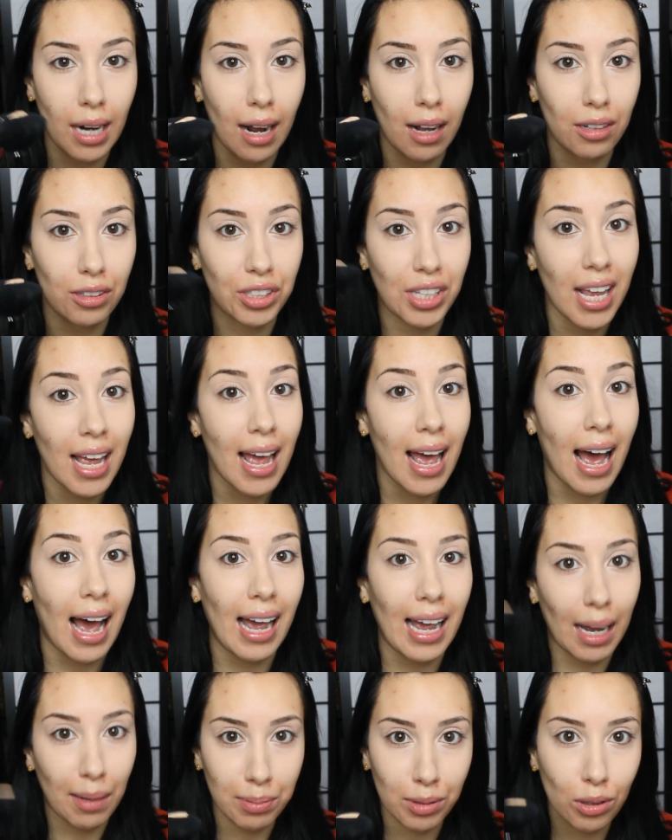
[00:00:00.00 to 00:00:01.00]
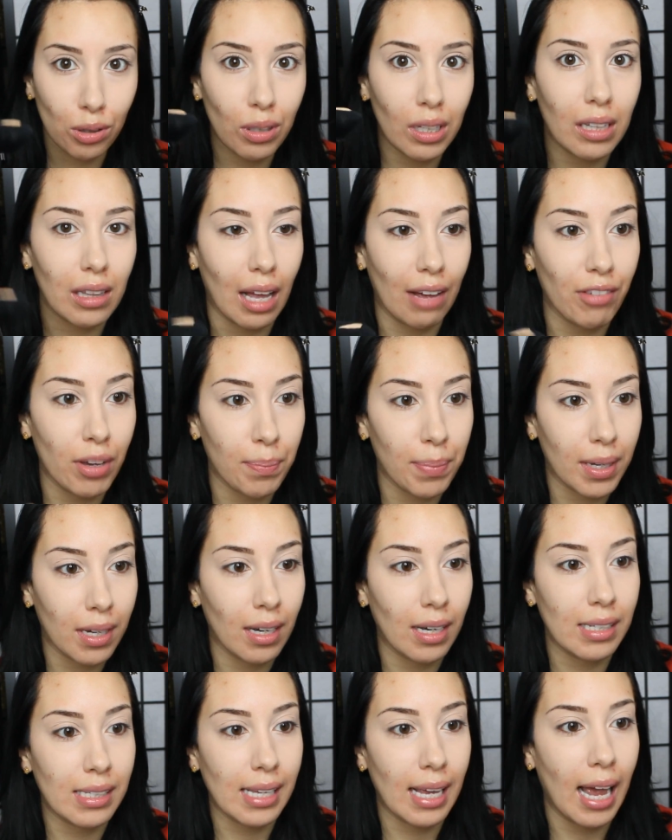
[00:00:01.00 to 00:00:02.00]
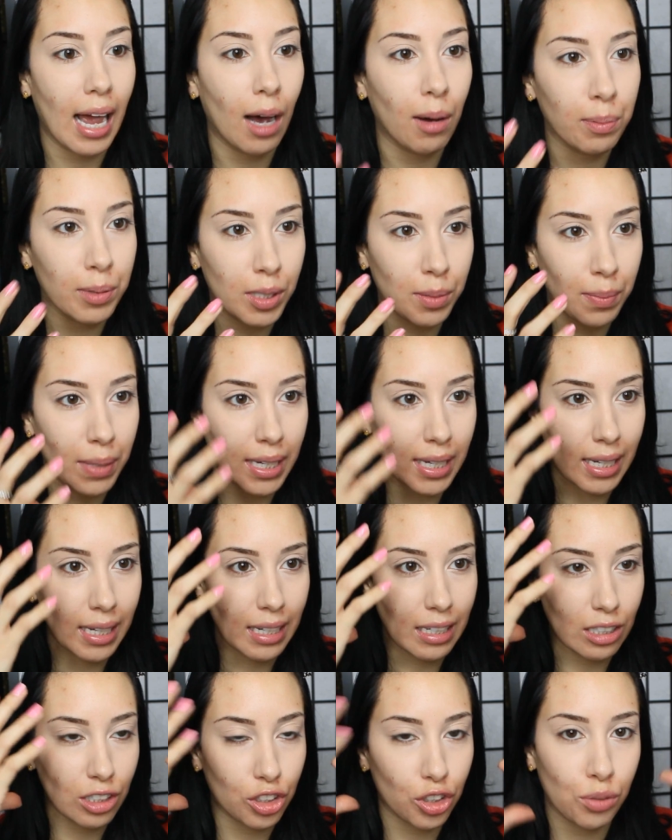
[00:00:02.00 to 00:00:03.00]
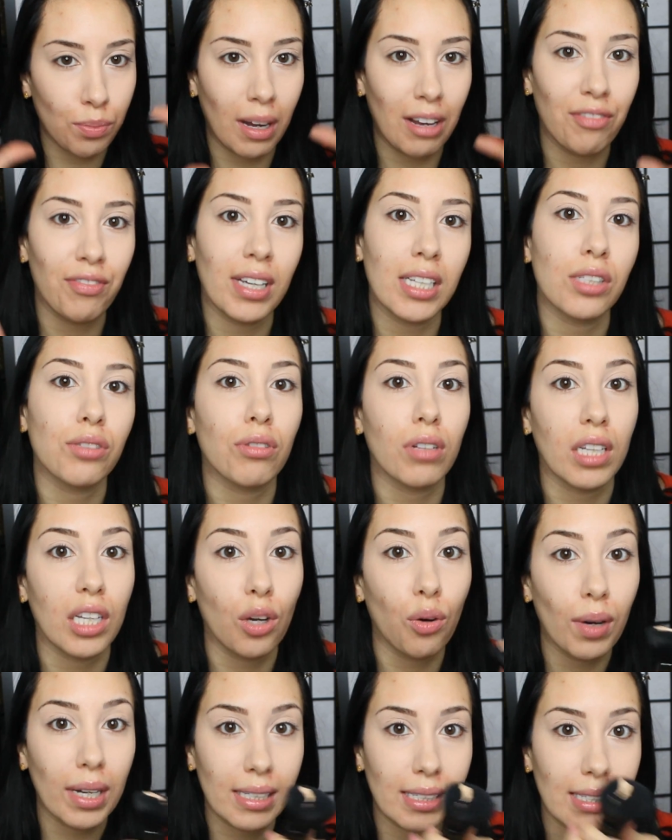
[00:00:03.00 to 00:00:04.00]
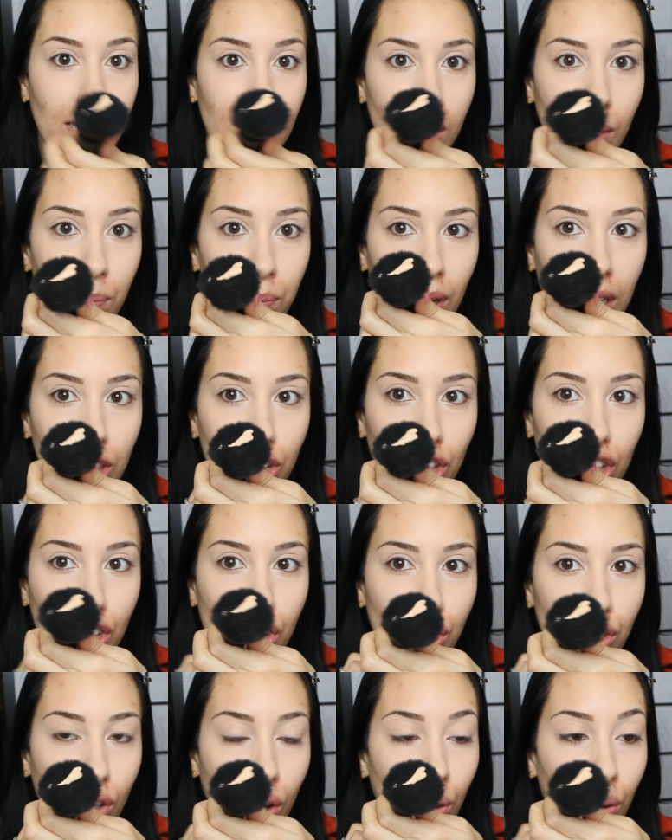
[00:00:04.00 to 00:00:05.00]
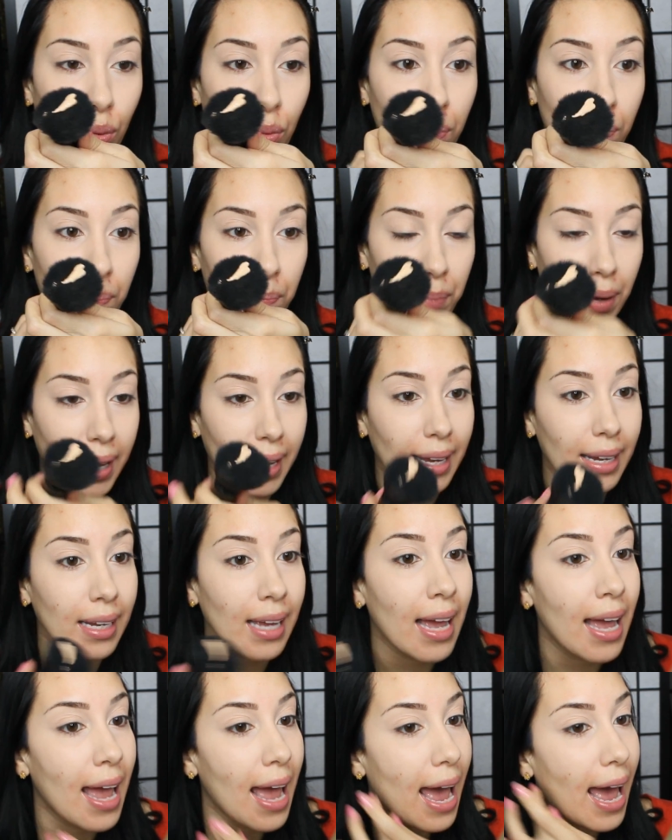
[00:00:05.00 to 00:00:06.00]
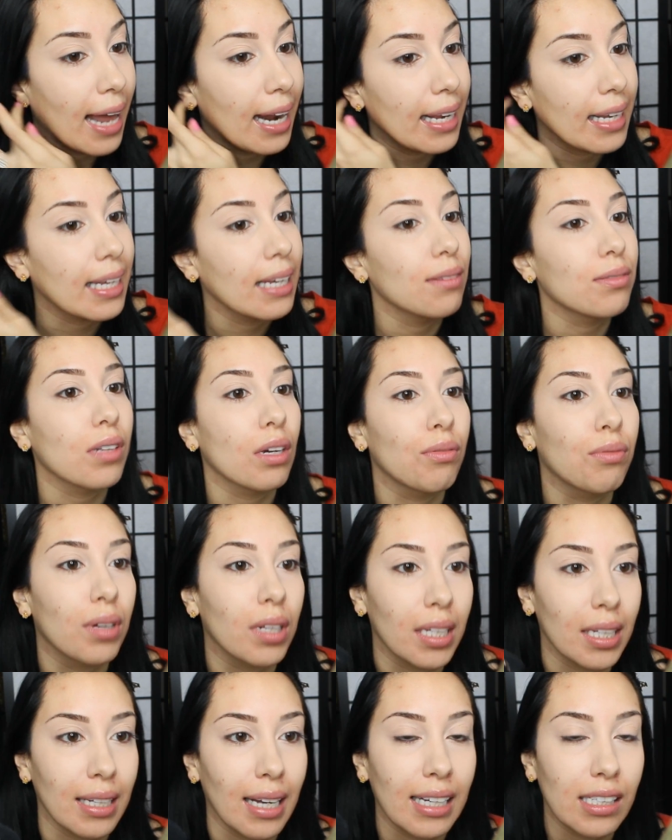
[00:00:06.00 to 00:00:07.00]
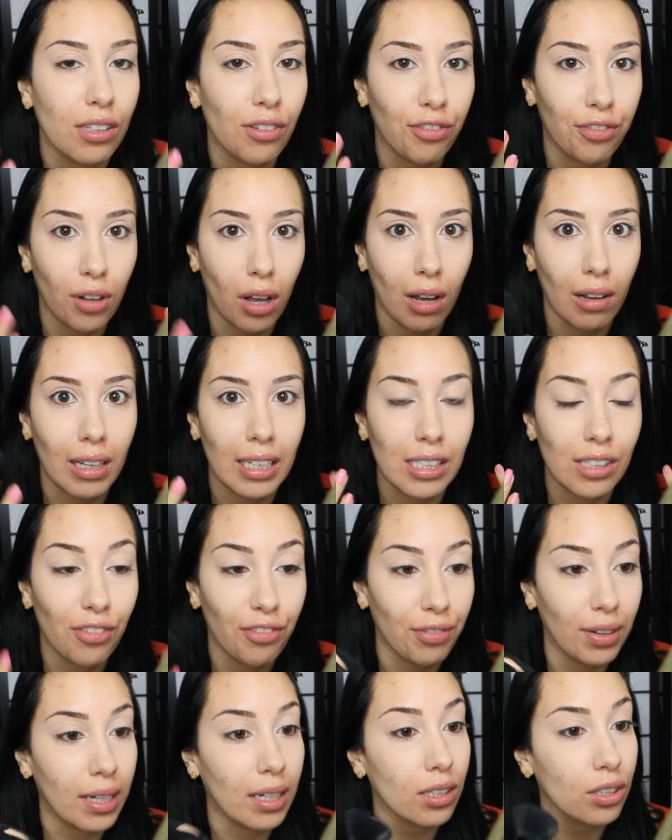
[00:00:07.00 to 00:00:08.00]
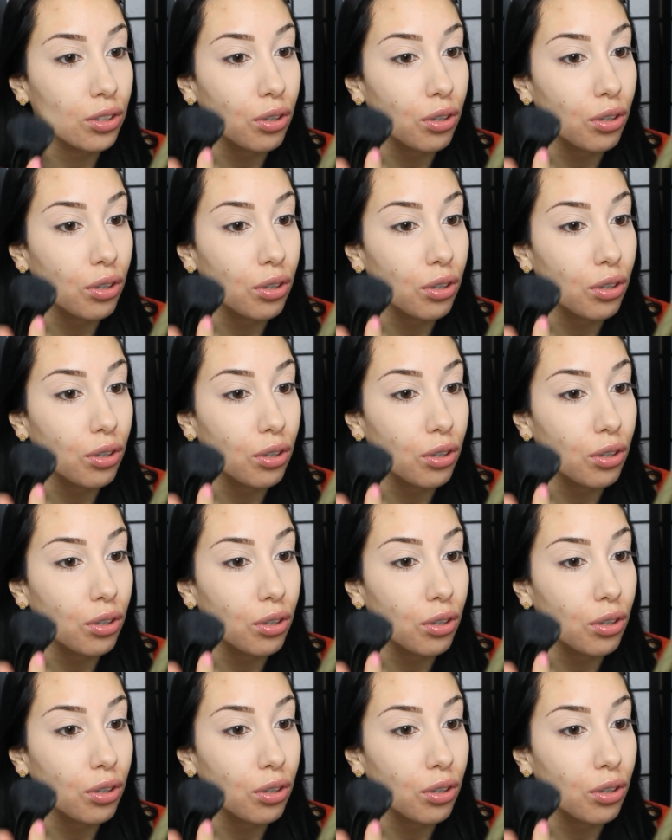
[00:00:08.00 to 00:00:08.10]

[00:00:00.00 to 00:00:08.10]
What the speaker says: I absolutely love it because it helps me do my face really quick since the brush is so big, and it gives a really nice flawless finish.